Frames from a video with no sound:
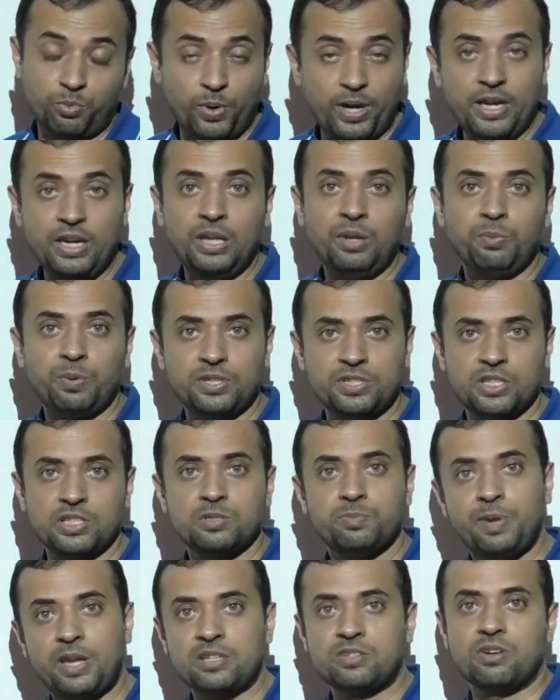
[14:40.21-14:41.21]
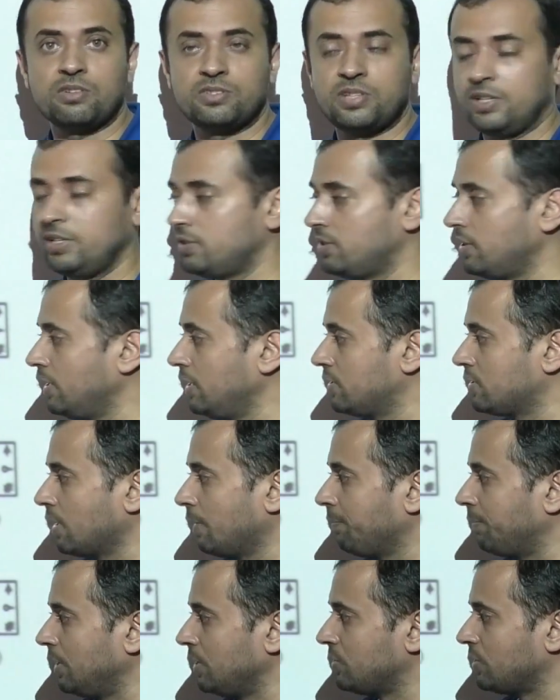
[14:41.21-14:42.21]
20 questions based on series
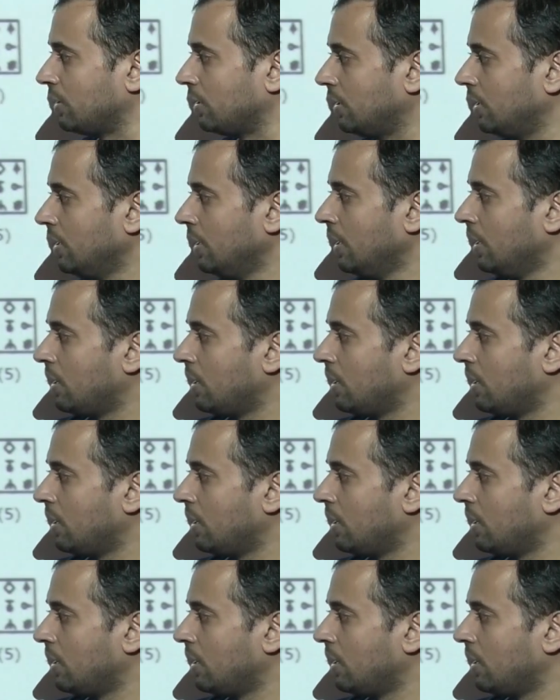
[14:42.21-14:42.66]
completion.